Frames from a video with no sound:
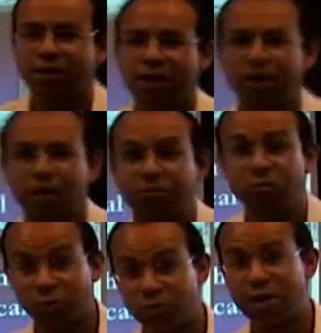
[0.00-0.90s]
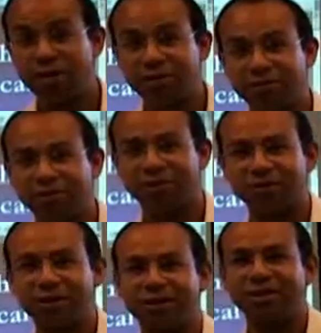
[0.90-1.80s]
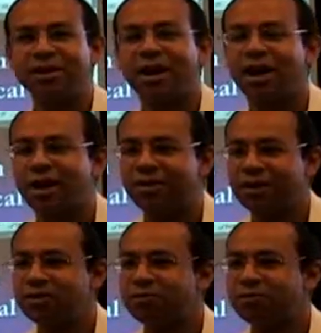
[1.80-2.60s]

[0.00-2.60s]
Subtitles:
We're ready? Okay. Thank